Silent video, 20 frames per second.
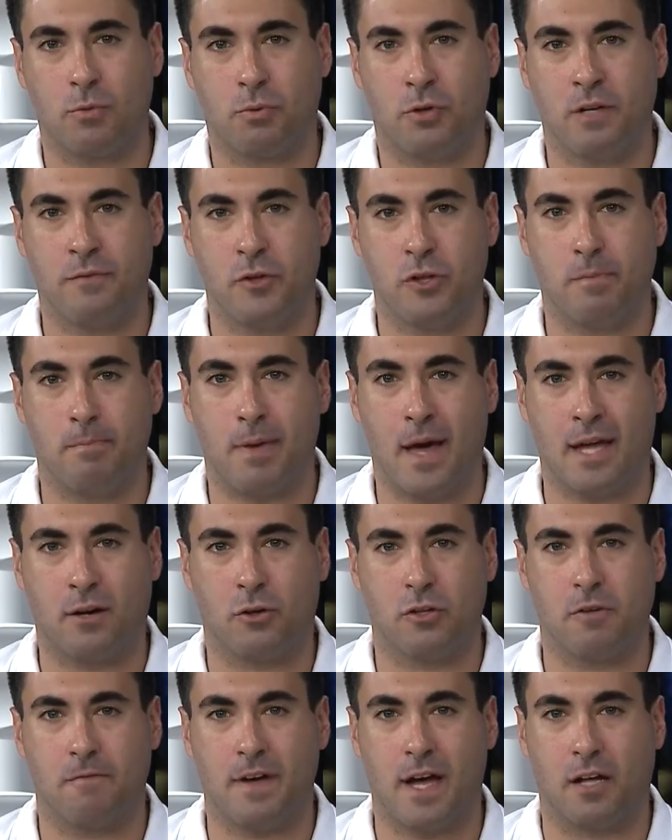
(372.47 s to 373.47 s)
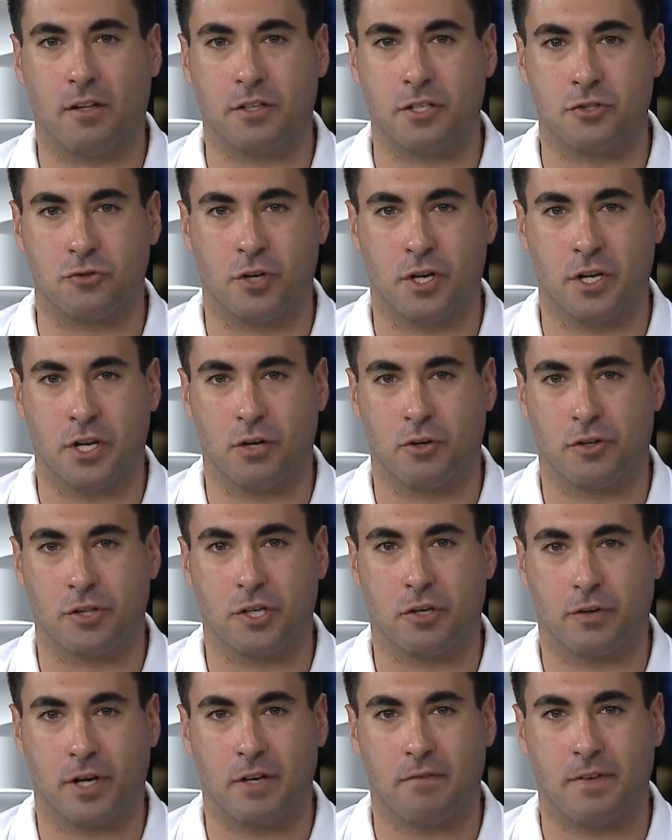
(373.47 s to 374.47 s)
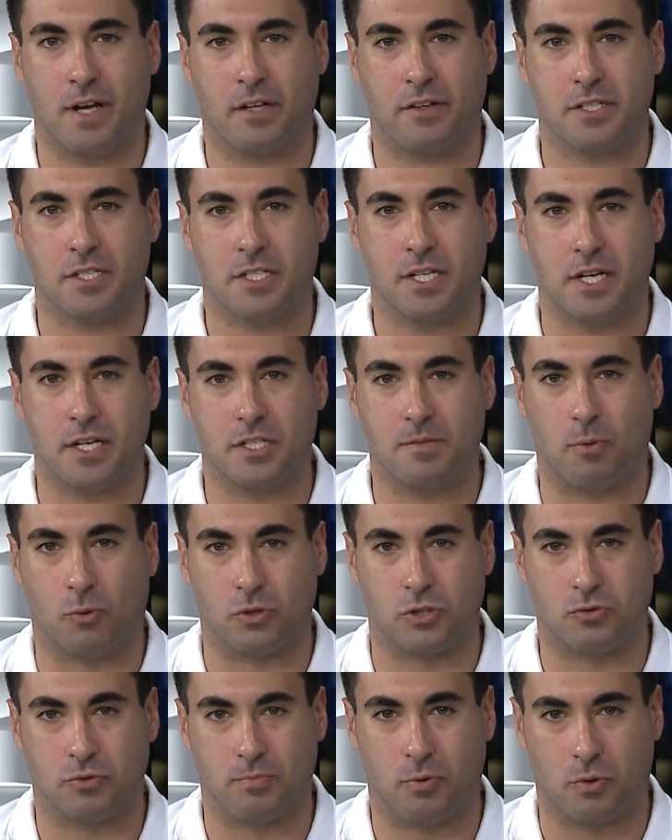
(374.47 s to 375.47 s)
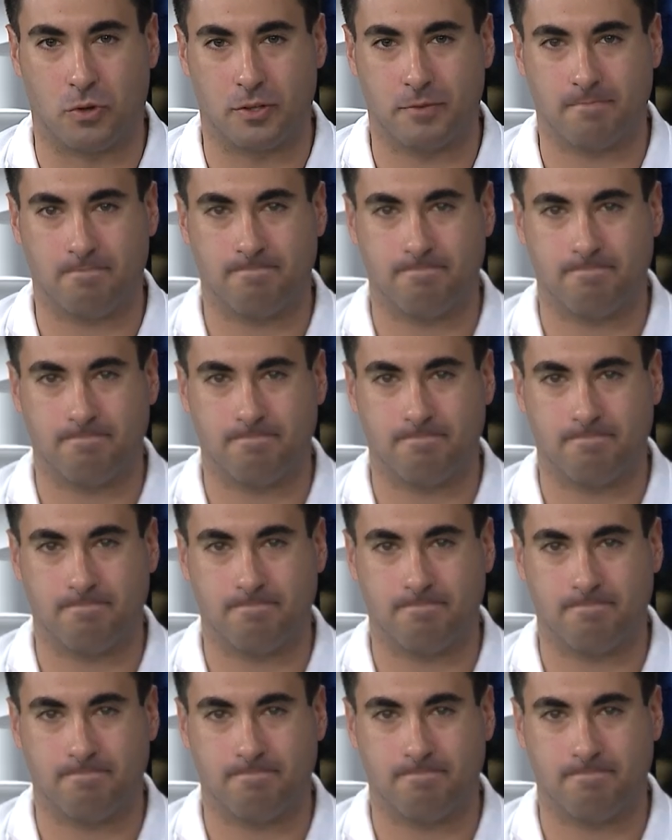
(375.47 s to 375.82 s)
we'll preview the Battle of the Valleys right here on the Grand Valley State Sports Report.